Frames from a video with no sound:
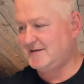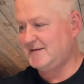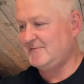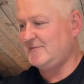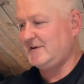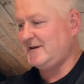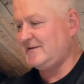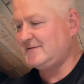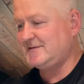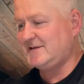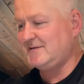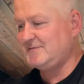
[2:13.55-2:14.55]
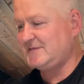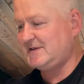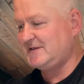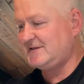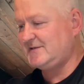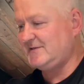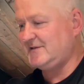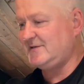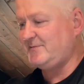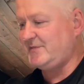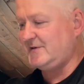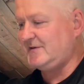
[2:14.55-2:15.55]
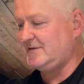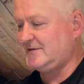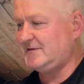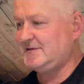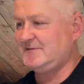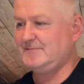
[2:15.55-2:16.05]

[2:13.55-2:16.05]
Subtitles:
What else comes inside the box?